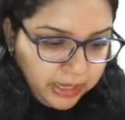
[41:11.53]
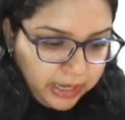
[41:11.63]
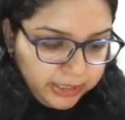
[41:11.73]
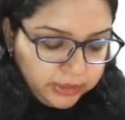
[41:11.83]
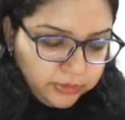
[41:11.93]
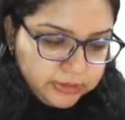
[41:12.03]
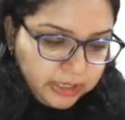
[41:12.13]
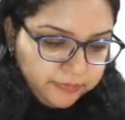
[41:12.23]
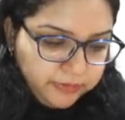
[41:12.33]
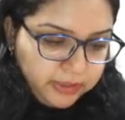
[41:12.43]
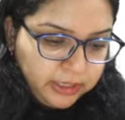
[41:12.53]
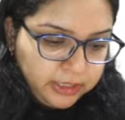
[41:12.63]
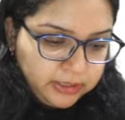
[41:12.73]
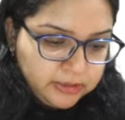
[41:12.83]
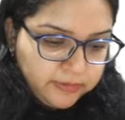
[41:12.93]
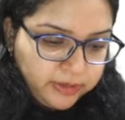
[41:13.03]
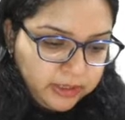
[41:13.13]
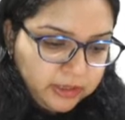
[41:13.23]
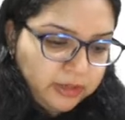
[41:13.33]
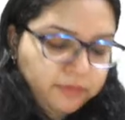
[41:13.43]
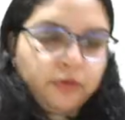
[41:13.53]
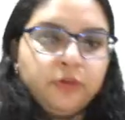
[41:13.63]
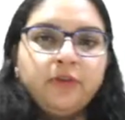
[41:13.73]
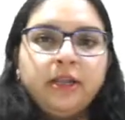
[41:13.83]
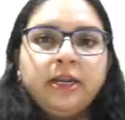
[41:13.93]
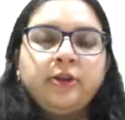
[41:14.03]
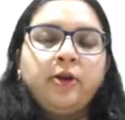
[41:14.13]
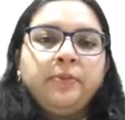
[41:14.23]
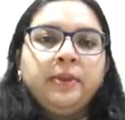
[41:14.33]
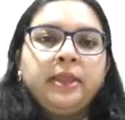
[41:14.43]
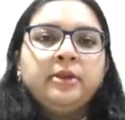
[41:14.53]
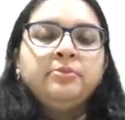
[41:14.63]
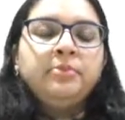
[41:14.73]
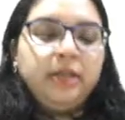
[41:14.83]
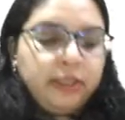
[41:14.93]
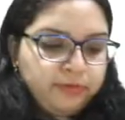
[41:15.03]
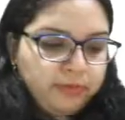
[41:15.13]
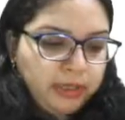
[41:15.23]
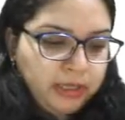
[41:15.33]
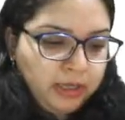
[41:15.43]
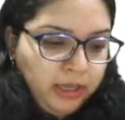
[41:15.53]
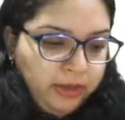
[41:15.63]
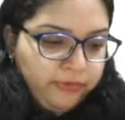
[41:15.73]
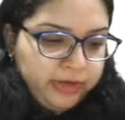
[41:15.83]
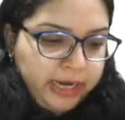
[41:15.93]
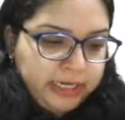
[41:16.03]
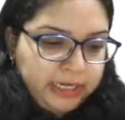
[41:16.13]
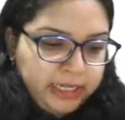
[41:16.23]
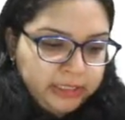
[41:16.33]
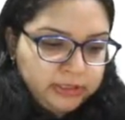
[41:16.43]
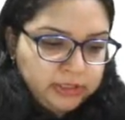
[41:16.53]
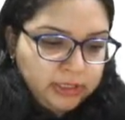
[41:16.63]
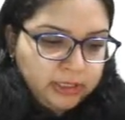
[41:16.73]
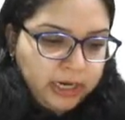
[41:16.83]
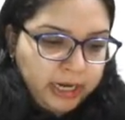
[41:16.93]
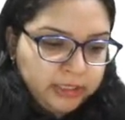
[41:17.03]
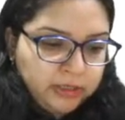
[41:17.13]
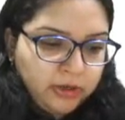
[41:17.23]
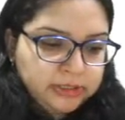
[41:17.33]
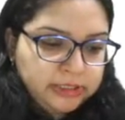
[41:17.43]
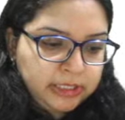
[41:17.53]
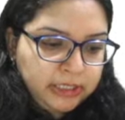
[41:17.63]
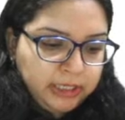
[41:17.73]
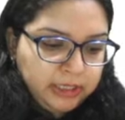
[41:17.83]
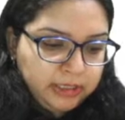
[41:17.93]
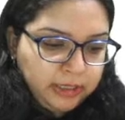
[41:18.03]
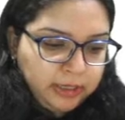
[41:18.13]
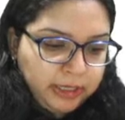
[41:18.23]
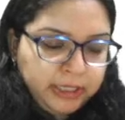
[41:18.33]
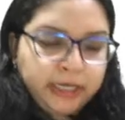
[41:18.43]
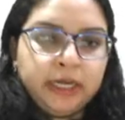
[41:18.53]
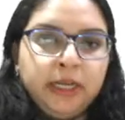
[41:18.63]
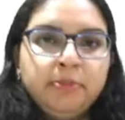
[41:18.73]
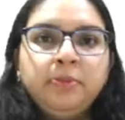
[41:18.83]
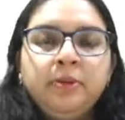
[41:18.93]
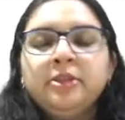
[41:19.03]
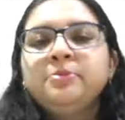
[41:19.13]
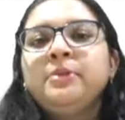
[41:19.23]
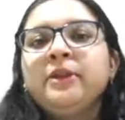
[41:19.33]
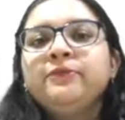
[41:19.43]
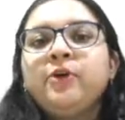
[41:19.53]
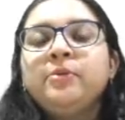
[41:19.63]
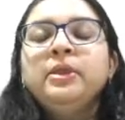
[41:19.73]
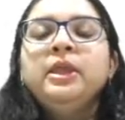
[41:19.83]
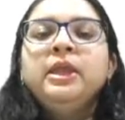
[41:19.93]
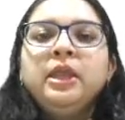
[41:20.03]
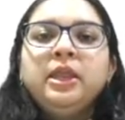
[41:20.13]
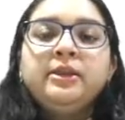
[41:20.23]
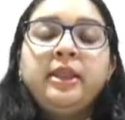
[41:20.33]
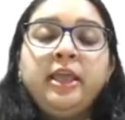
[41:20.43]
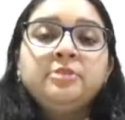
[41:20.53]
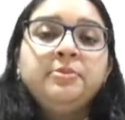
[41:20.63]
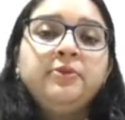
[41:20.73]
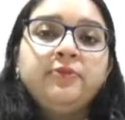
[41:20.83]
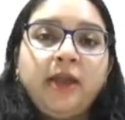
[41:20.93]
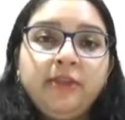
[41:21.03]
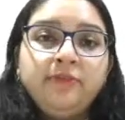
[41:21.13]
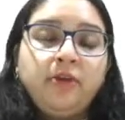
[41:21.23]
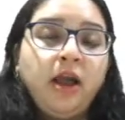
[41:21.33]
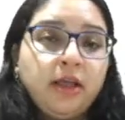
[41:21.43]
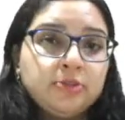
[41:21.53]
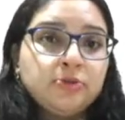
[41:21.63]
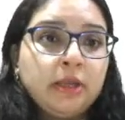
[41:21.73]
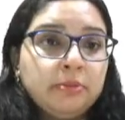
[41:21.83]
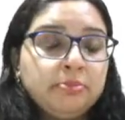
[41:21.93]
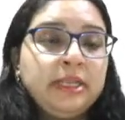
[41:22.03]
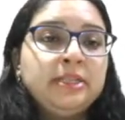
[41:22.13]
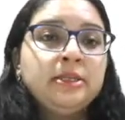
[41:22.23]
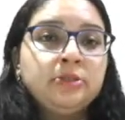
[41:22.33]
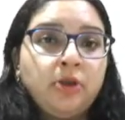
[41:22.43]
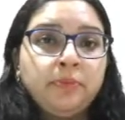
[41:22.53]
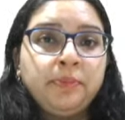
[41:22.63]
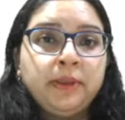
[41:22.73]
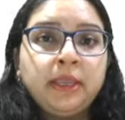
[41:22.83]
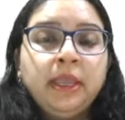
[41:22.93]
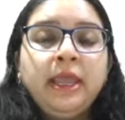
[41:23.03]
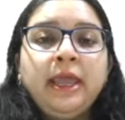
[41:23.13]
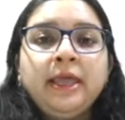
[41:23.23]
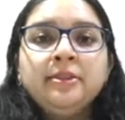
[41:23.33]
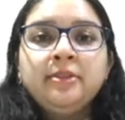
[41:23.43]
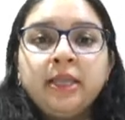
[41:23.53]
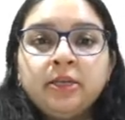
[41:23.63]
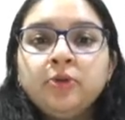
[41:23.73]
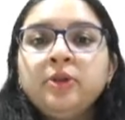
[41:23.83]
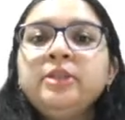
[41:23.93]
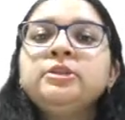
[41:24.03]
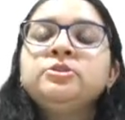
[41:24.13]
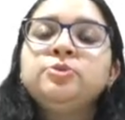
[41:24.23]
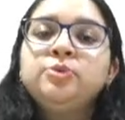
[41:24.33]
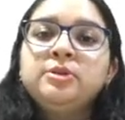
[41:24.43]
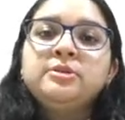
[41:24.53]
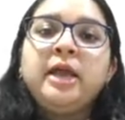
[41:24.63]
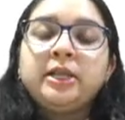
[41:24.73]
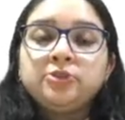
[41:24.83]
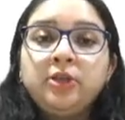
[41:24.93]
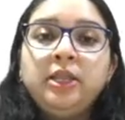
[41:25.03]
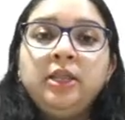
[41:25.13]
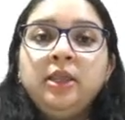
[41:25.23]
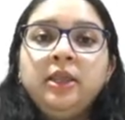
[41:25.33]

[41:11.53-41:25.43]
I know, Staffy, it is a very confused wala topic, and believe me, when I teach uh, cardiology in uh, Unacademy Plus platform, it takes me five hours to complete the topic, and then only the students actually